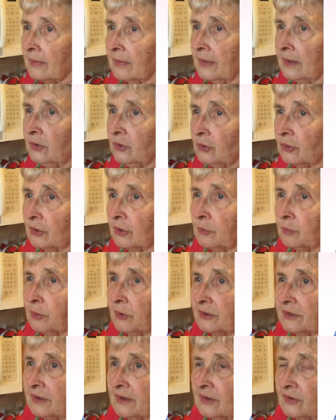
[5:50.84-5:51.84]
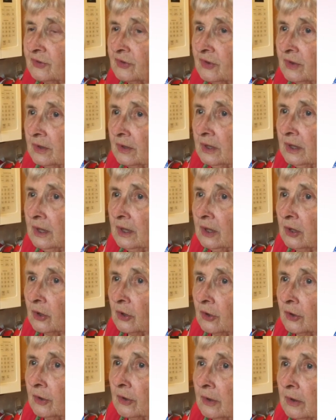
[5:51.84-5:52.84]
Then you could put this in
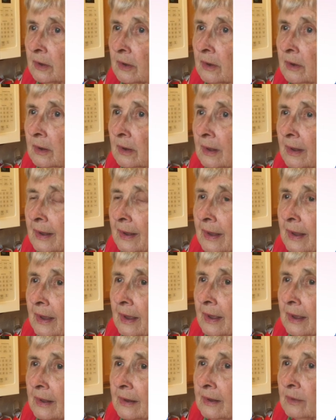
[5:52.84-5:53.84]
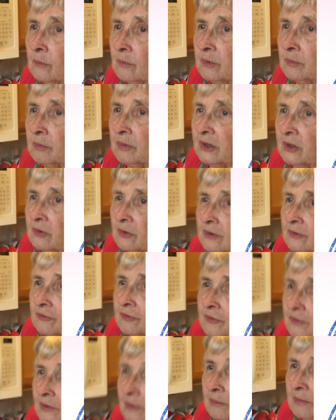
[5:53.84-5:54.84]
here and it would be good
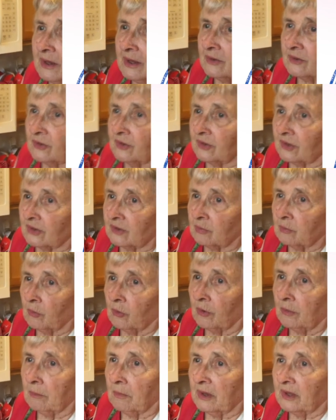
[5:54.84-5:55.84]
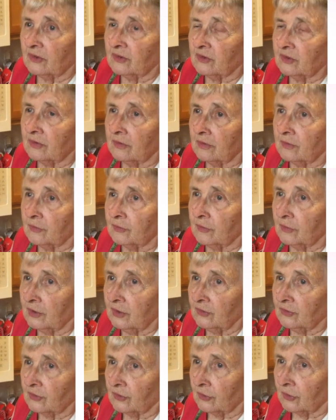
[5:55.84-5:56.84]
for about six more months in the
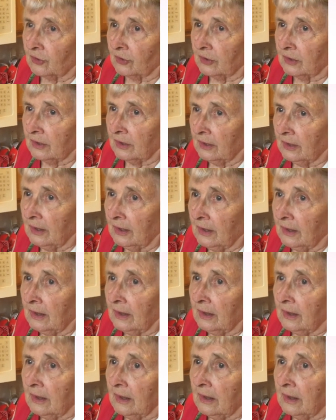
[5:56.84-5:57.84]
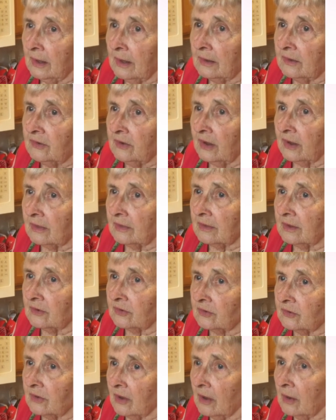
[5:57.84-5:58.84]
freezer take
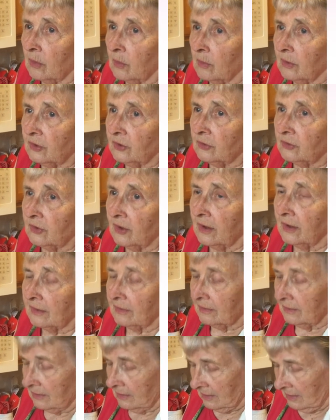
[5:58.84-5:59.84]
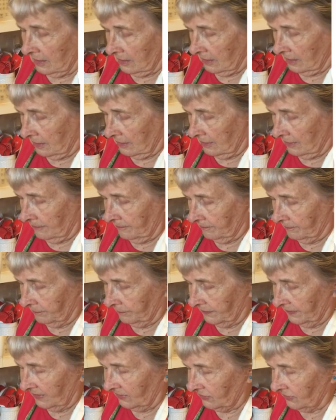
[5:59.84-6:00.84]
this, when you take uh,
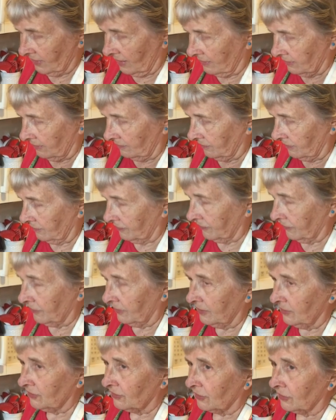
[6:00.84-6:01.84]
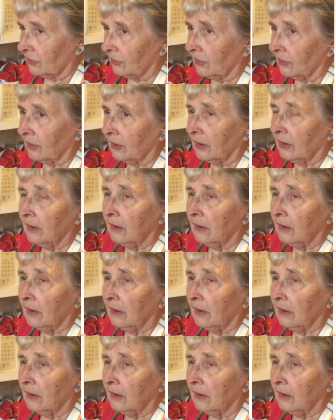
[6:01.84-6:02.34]
this out of the freezer,